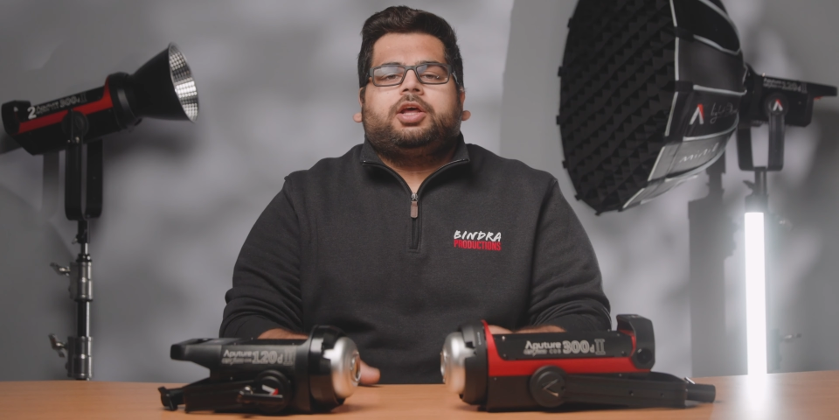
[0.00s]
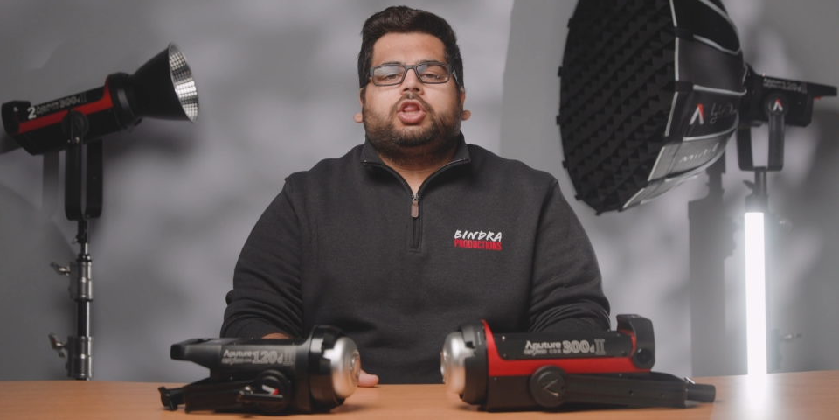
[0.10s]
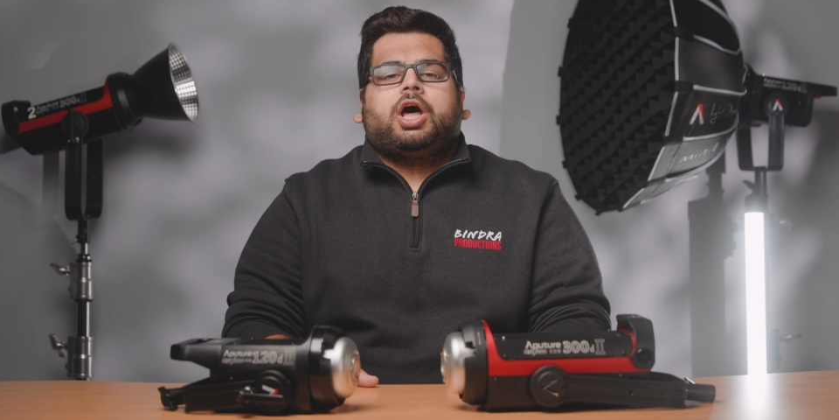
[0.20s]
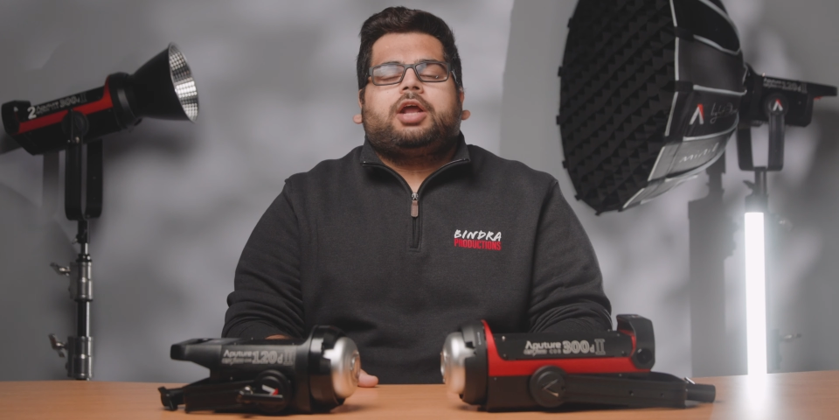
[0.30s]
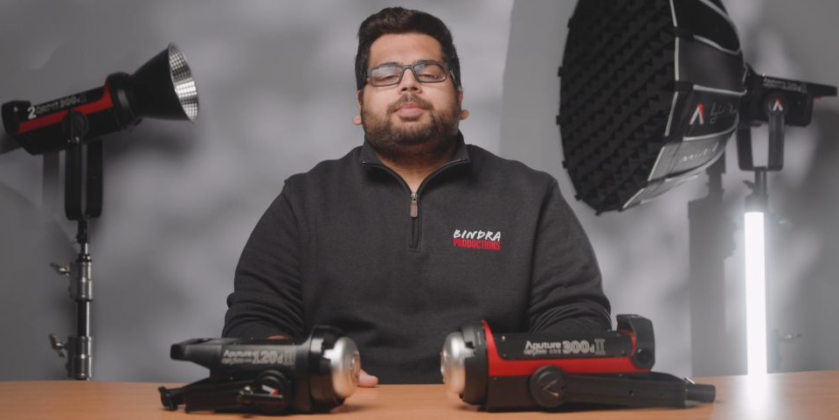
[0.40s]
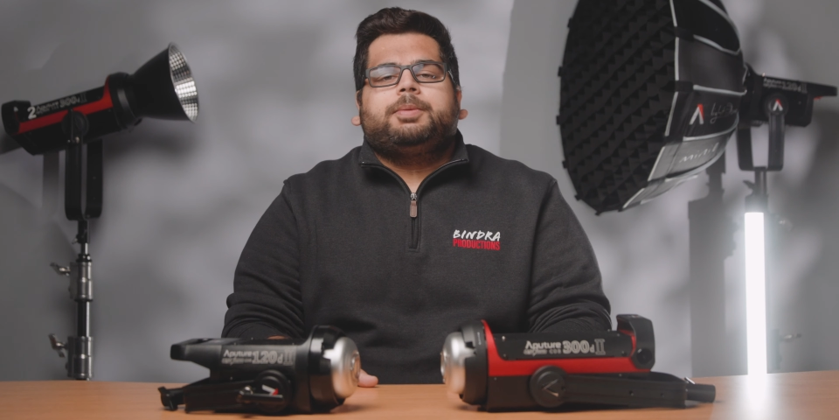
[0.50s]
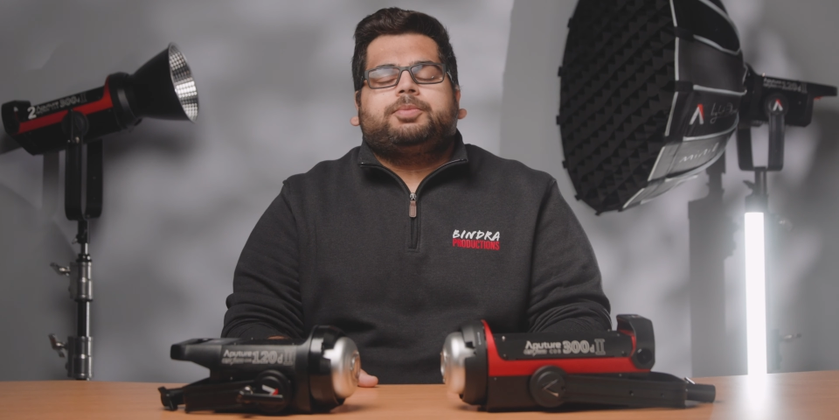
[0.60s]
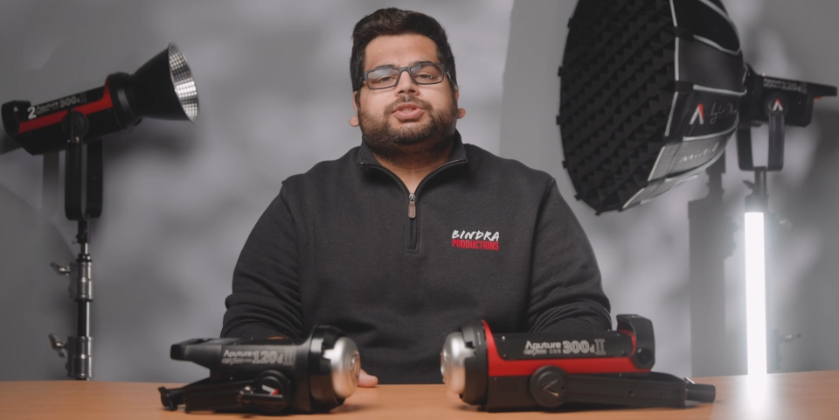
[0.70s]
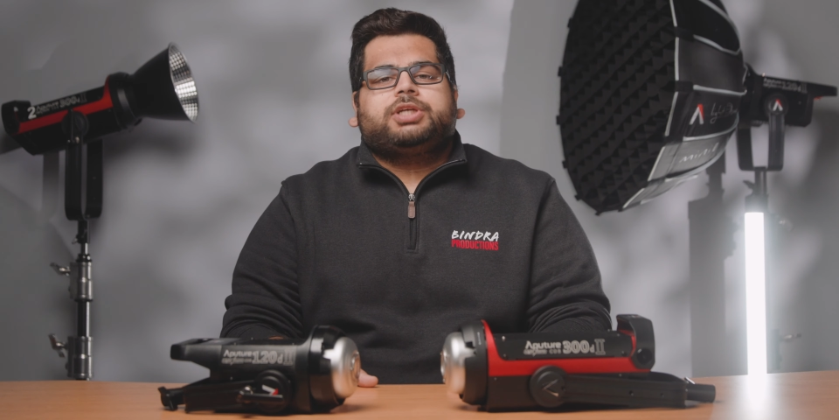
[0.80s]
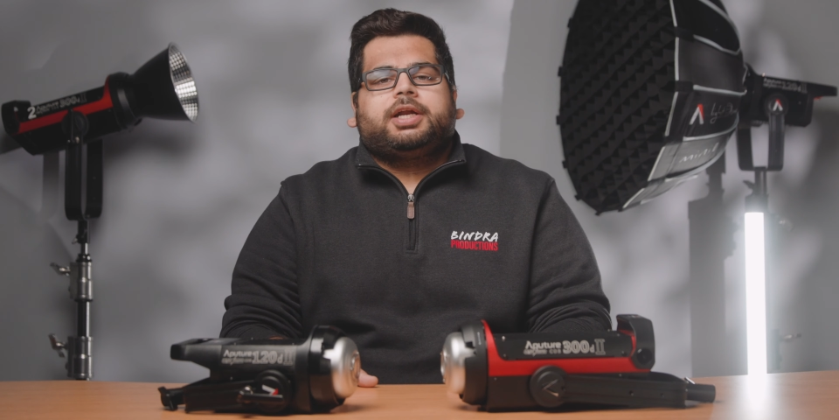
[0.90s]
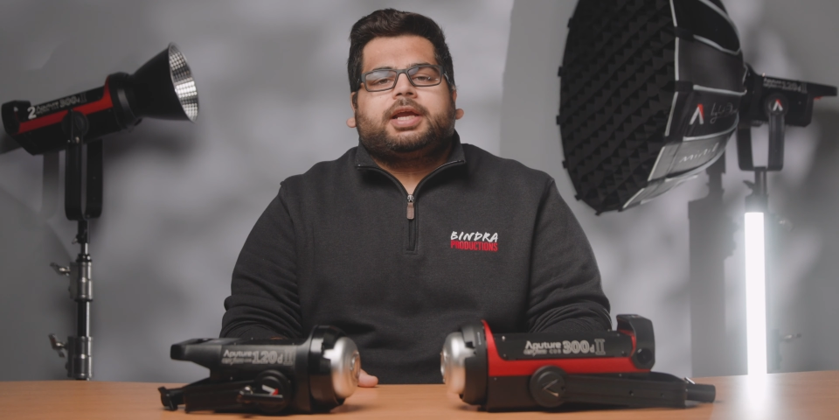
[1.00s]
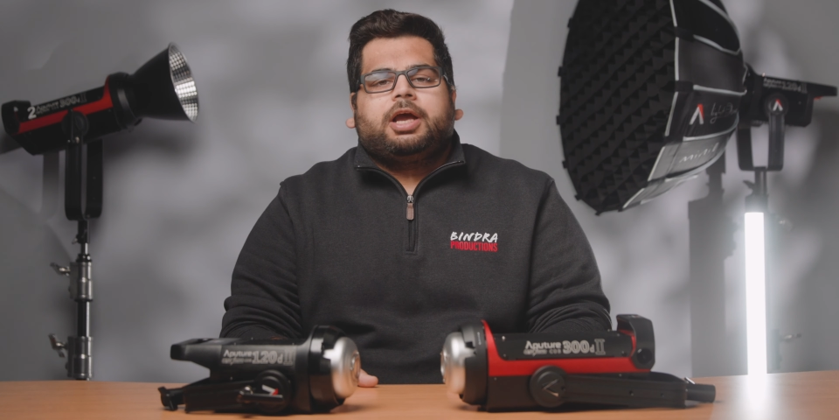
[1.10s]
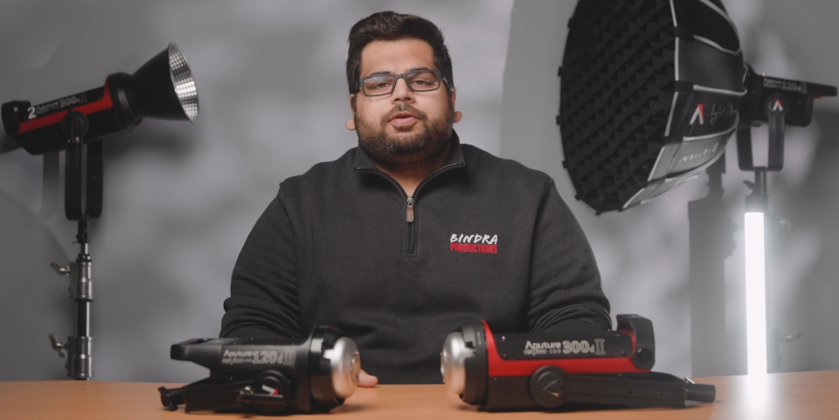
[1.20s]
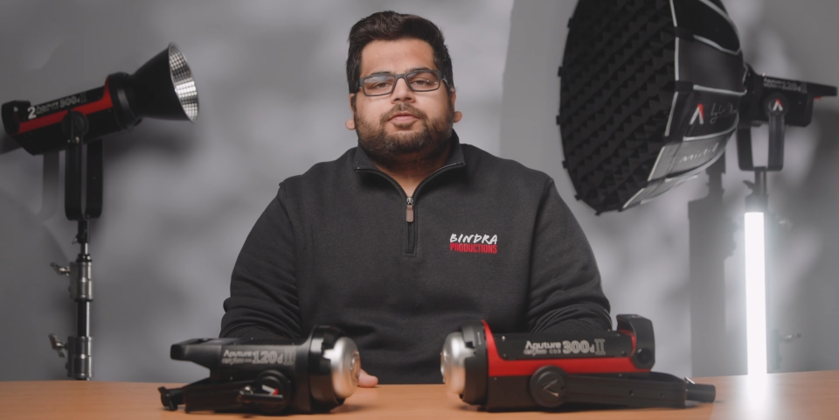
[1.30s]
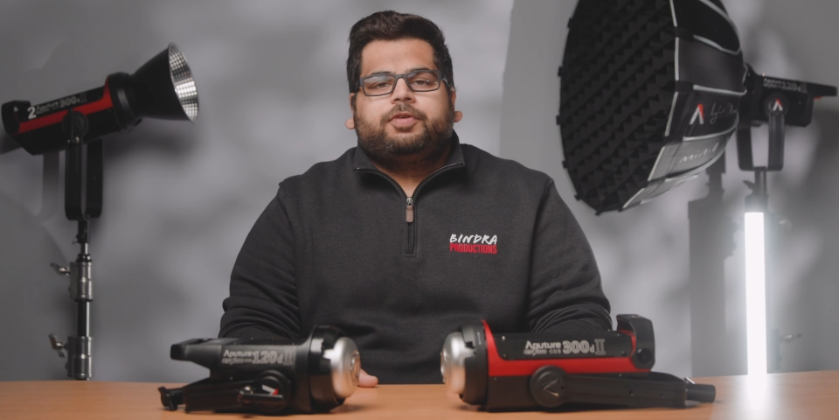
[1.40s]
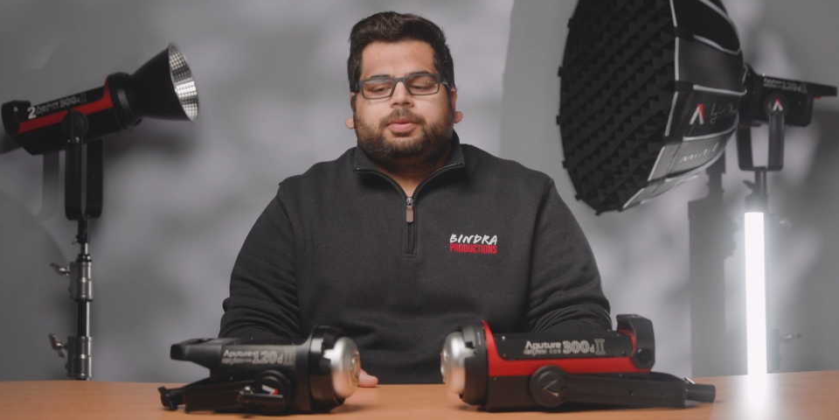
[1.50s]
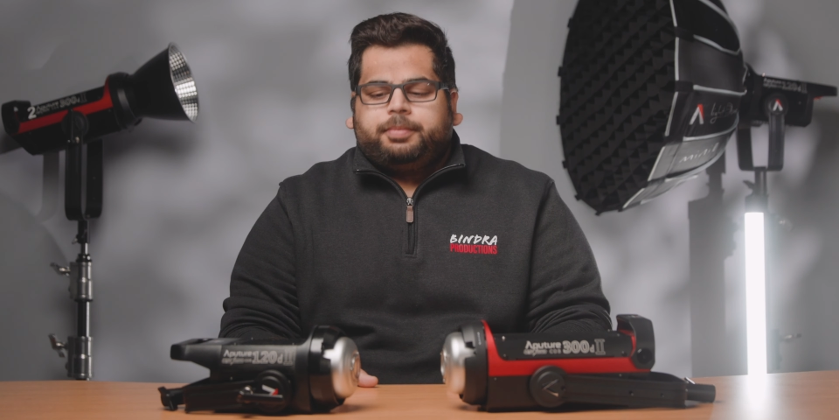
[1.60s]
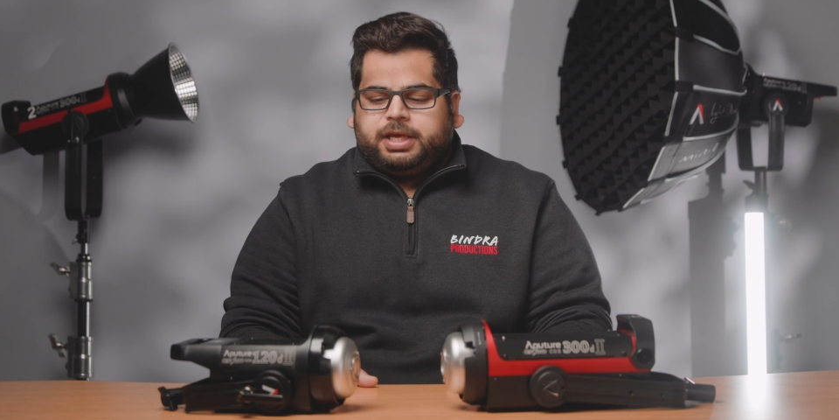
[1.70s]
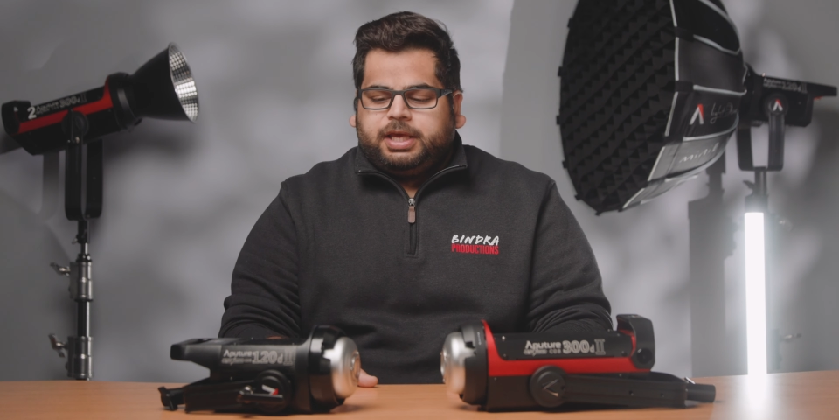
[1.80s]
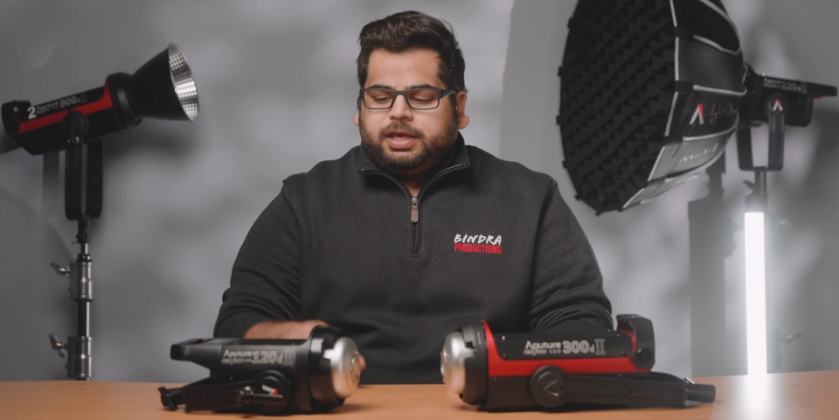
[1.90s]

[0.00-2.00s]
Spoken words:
lot of people starting out in filmmaking,